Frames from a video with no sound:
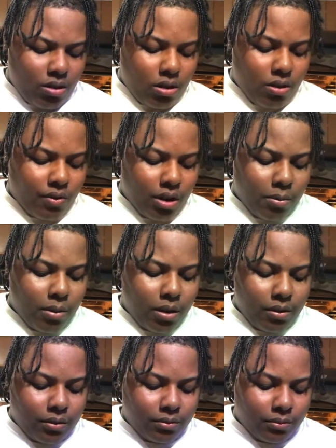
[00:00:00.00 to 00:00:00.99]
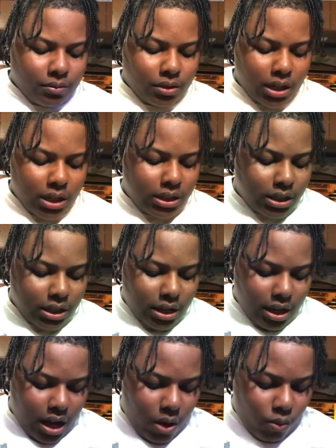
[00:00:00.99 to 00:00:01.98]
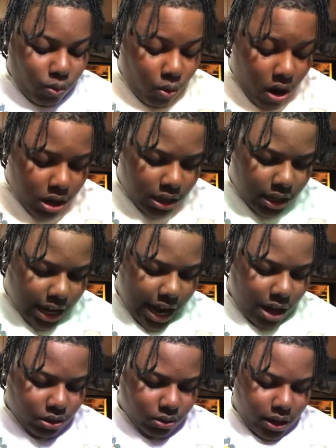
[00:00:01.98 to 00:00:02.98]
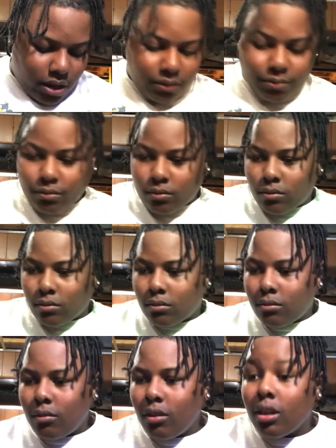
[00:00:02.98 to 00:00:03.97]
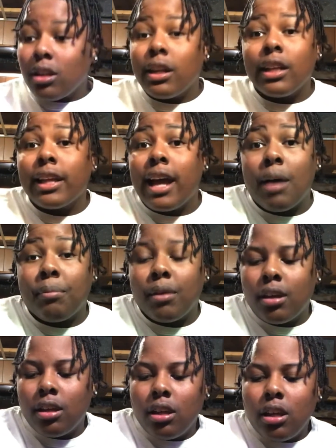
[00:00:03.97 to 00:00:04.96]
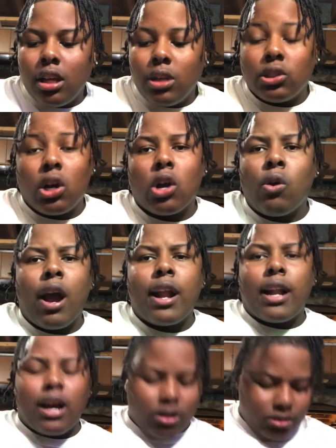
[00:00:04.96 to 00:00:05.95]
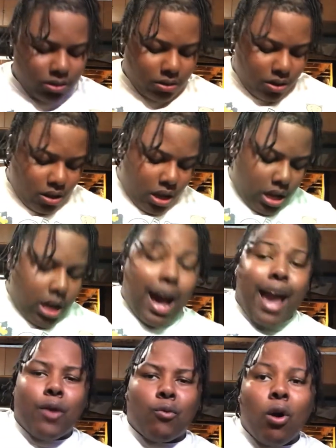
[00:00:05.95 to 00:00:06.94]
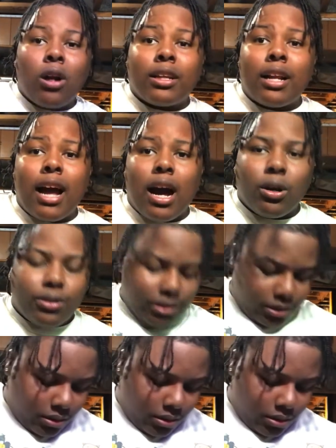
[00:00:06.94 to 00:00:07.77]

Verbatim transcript: You feel me? Thirsty as hell. I walked in the house, right? Nothing happened. It was all quiet in the house. I walked in the house.